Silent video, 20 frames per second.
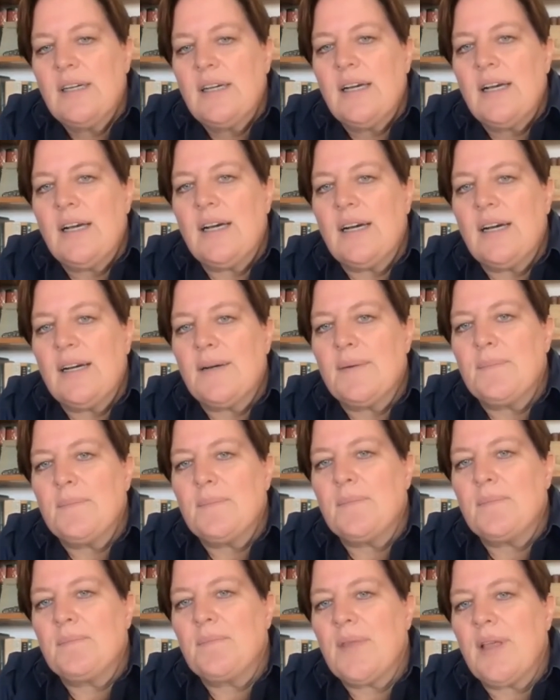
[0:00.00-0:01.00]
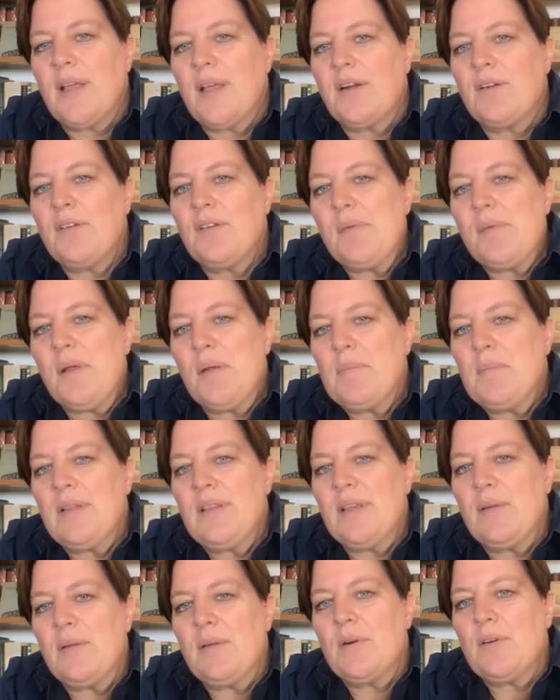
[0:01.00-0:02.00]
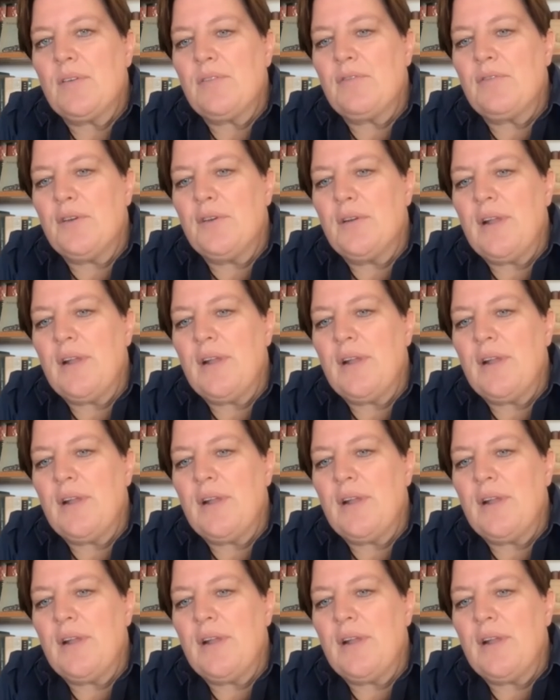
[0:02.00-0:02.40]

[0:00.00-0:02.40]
and I remember there were a few